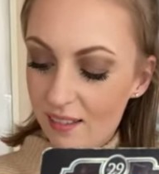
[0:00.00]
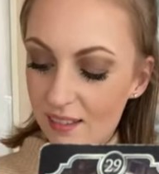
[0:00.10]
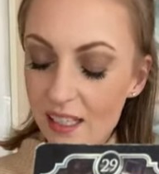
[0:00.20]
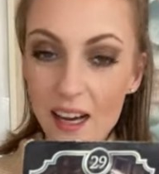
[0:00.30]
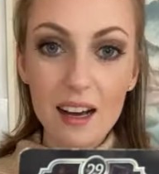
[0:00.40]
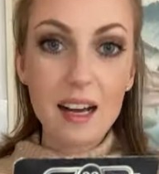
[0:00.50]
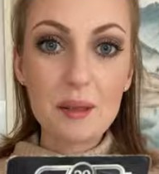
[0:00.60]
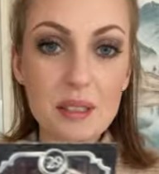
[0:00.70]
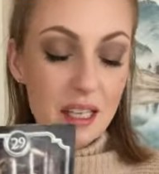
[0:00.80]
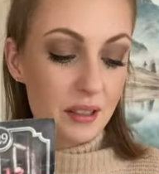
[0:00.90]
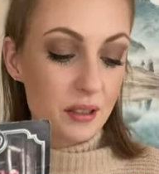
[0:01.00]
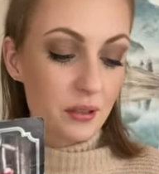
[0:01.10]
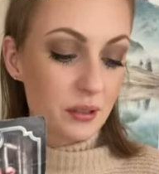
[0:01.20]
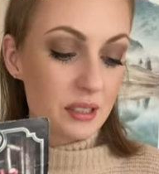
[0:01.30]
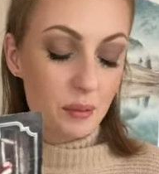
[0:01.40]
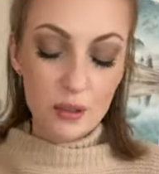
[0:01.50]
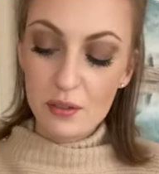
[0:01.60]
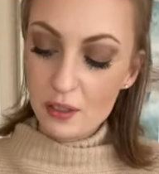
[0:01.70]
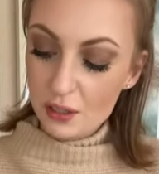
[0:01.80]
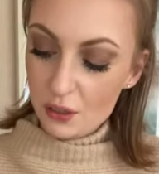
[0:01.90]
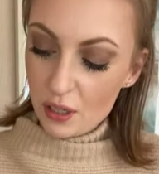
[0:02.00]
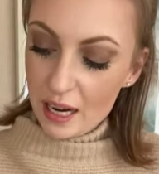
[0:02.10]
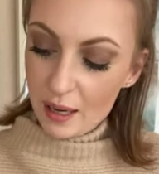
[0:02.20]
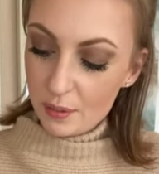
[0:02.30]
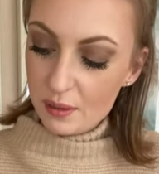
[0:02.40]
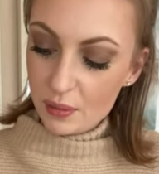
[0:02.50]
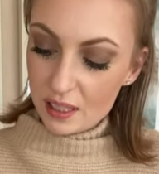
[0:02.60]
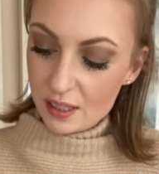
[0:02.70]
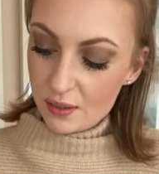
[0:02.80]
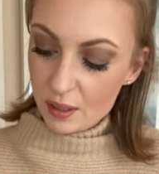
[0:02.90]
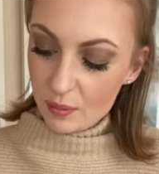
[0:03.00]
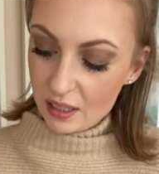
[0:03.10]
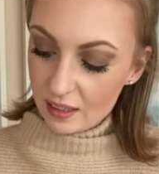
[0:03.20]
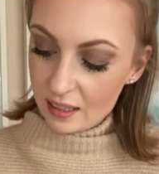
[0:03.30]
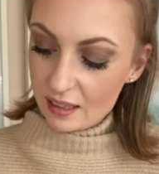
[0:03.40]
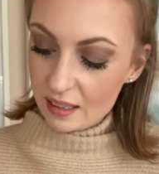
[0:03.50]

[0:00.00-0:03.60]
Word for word: Yeah, I'm telling you, someone feels trapped because of something that